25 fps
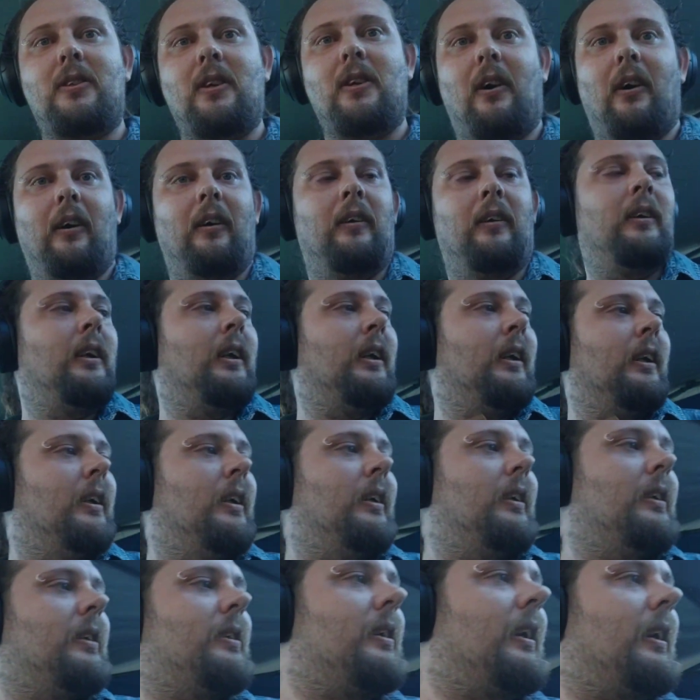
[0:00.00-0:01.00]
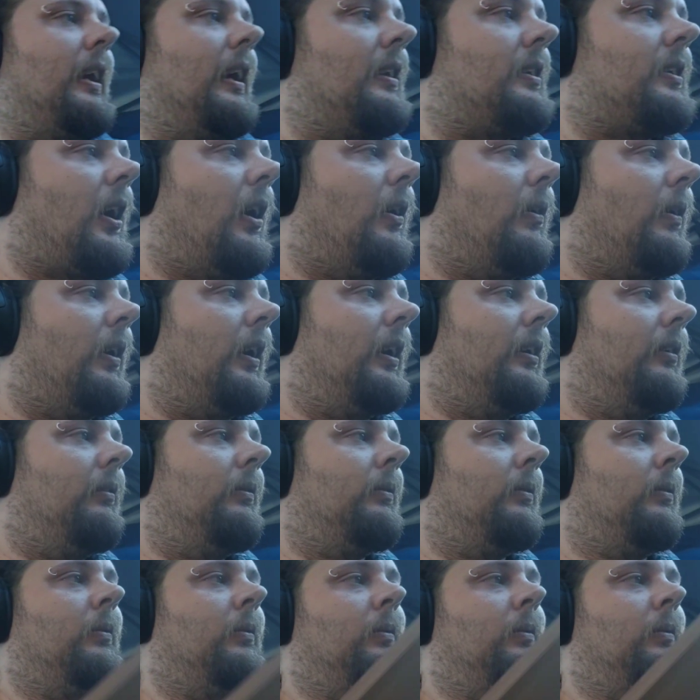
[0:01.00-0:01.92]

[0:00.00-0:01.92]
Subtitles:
So, to get going,